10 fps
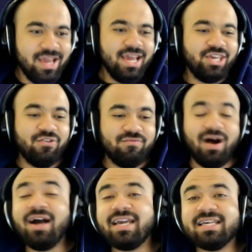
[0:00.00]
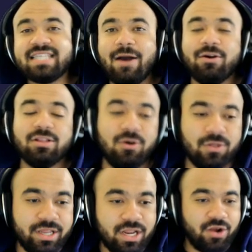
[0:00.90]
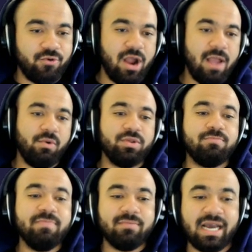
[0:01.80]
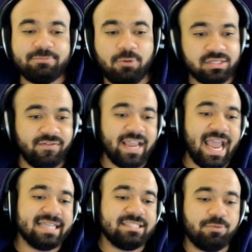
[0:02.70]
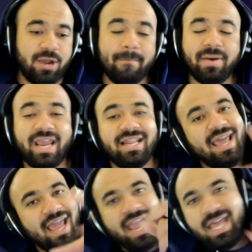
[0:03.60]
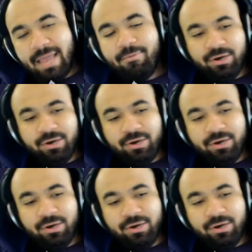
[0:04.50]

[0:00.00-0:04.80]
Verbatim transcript: Humongous, our Alolan Grimer with Minimize Poison Fang, Acid Spray, and Bite, and that